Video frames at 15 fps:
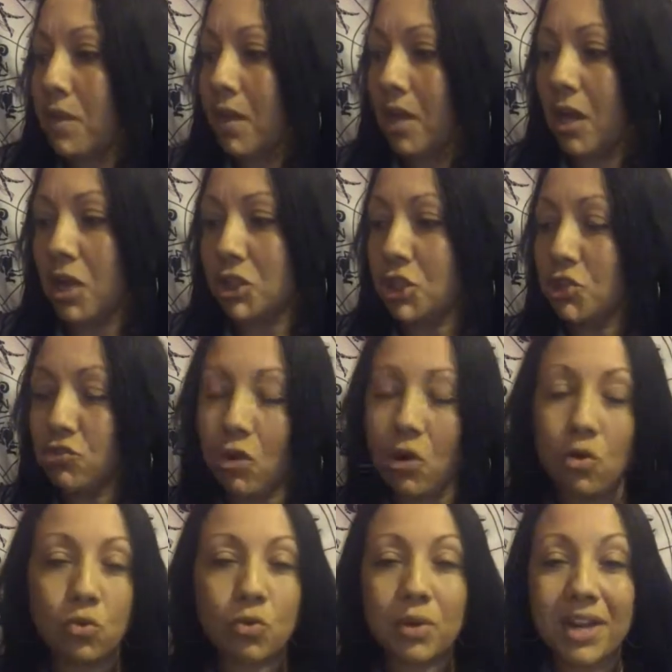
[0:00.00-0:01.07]
a
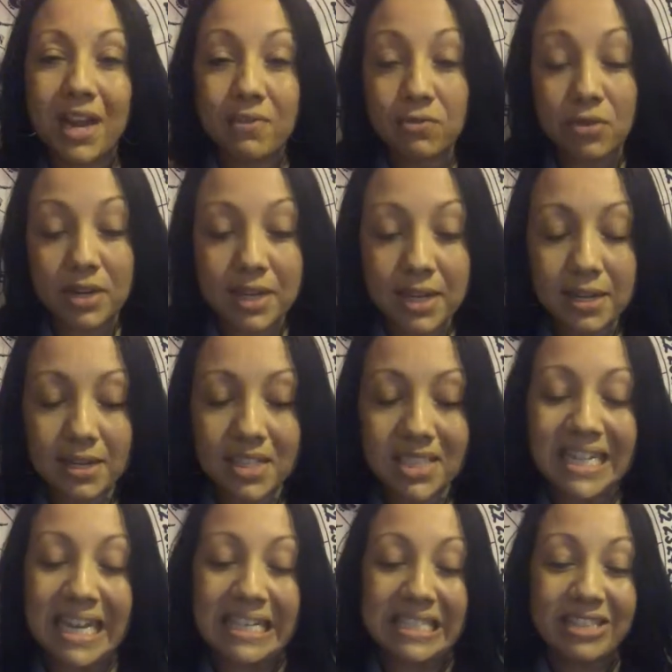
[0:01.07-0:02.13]
stroke, whatever it is.
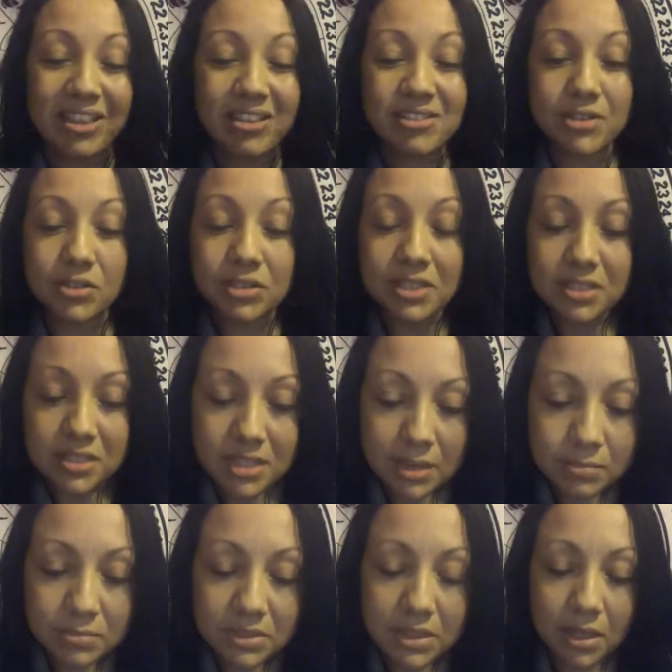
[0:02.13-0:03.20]
Yes, these are
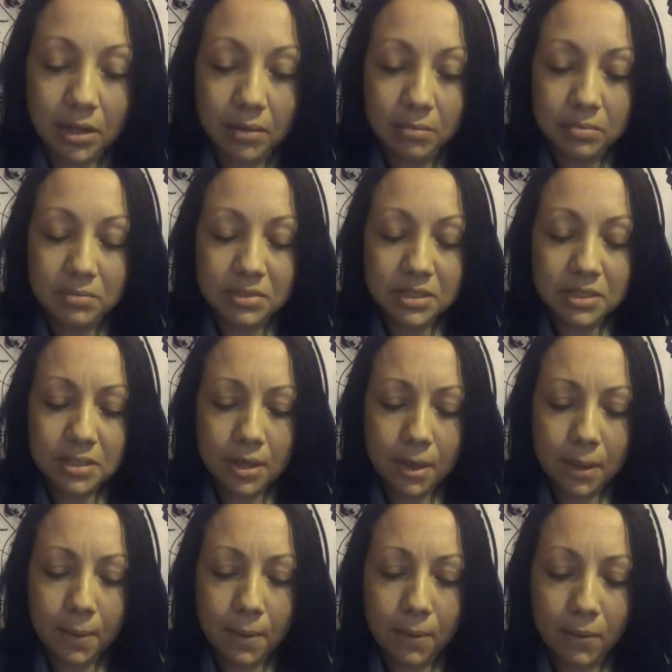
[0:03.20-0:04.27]
symptoms,
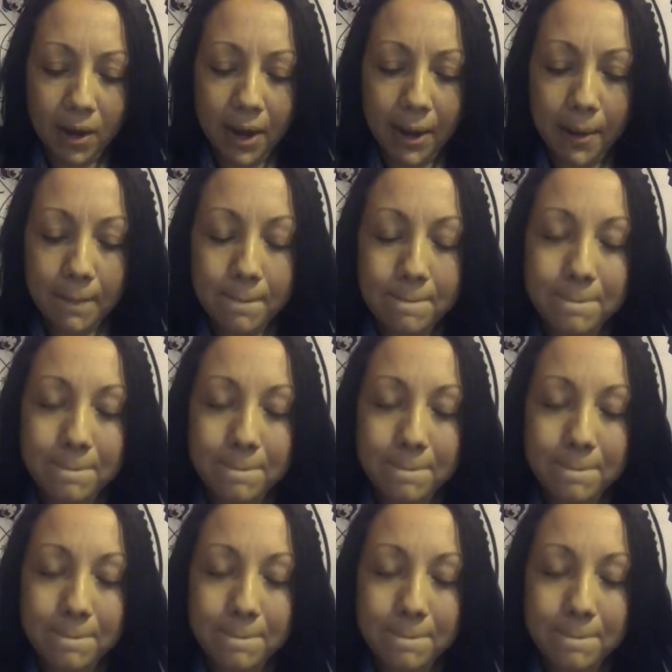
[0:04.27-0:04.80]
right?